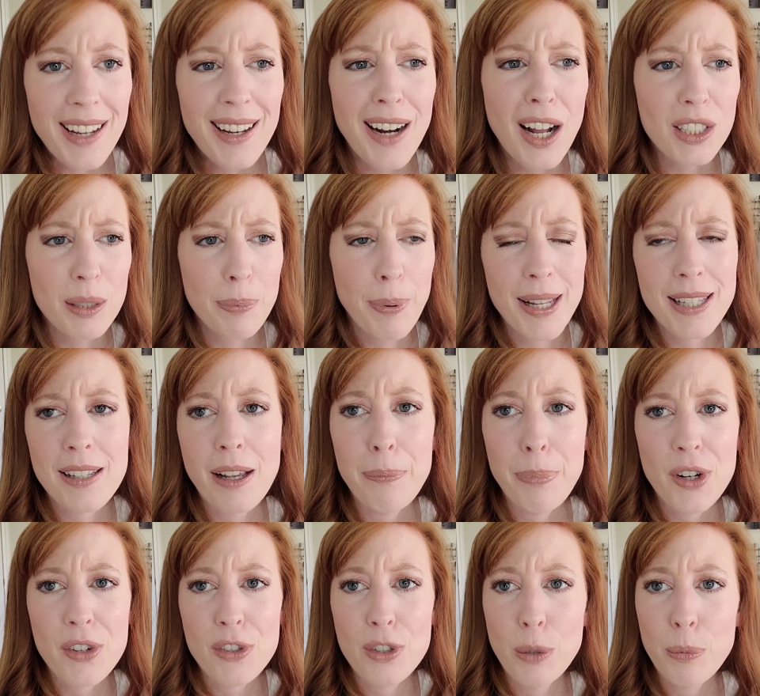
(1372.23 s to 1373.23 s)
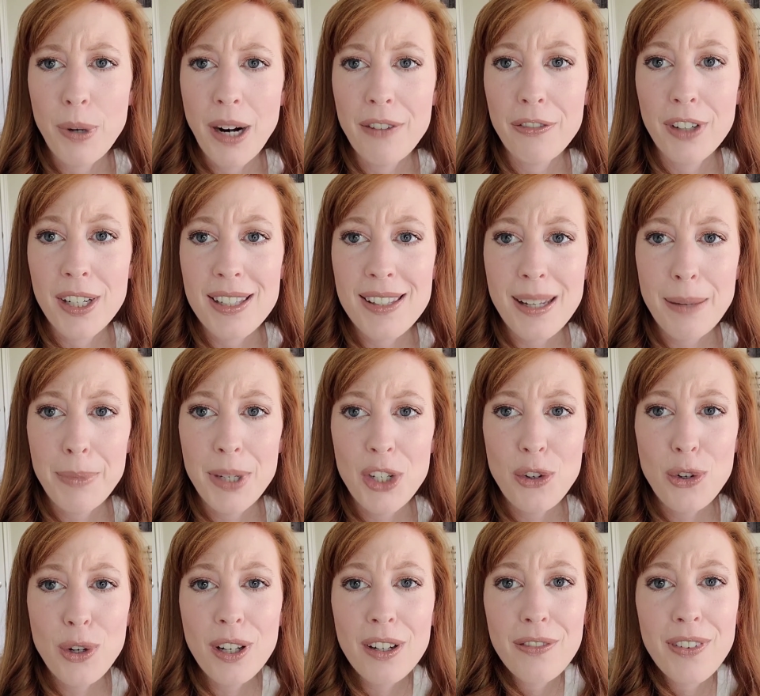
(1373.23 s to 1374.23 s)
it all depends on personal preference. I
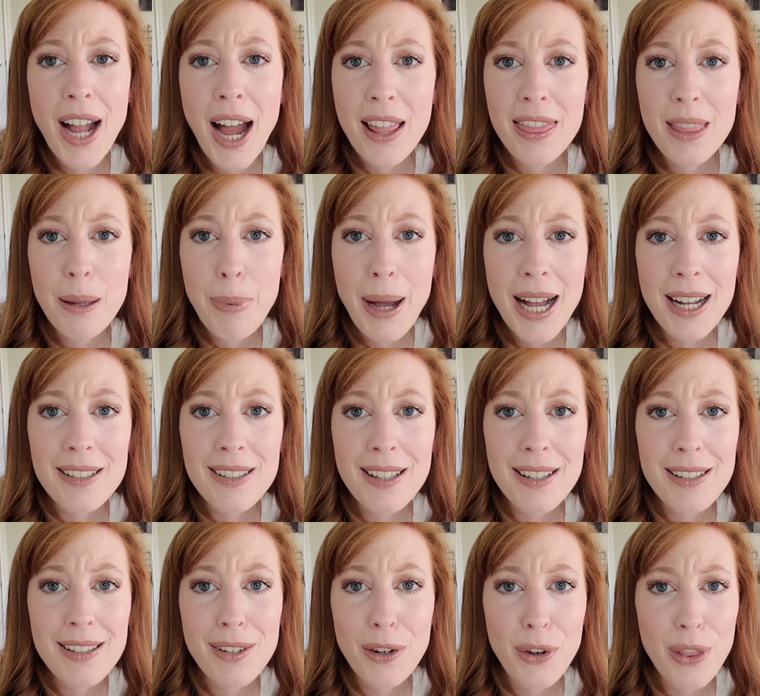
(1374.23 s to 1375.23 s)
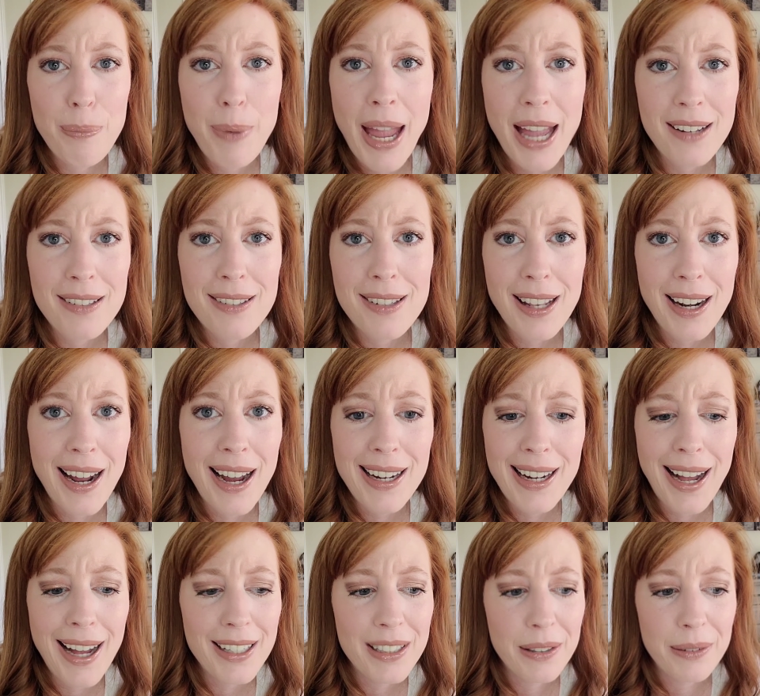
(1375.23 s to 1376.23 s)
mean, you could have gotten the boxes or the bags that I
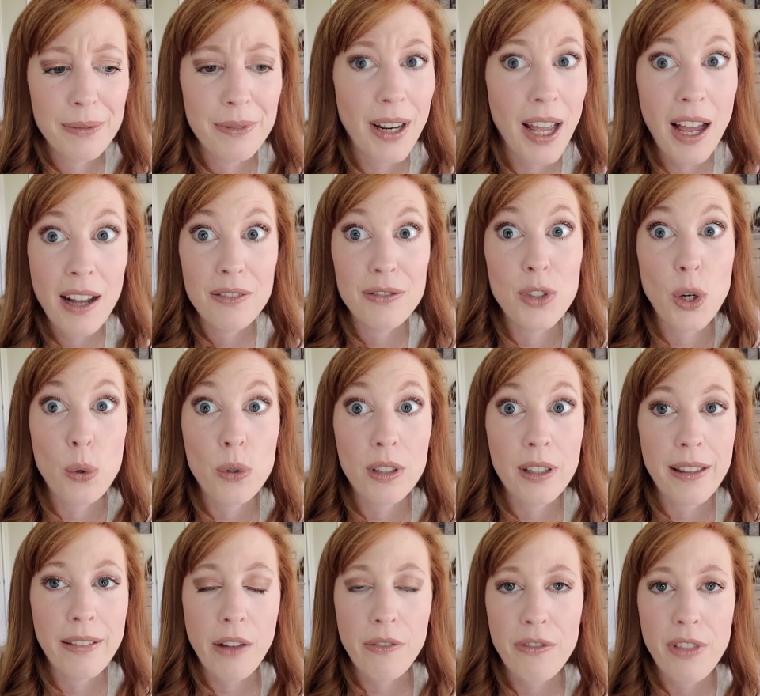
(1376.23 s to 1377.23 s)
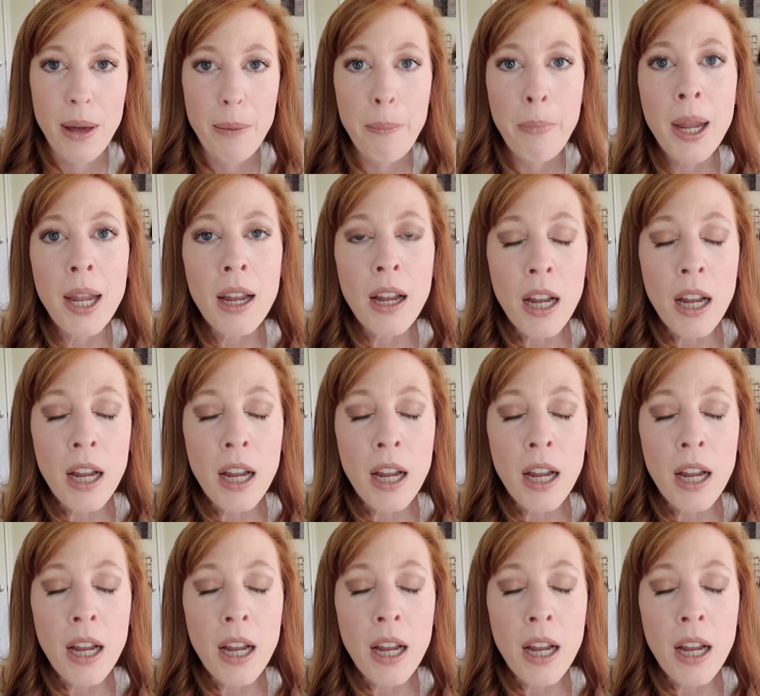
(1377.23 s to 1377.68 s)
got and have totally loved them.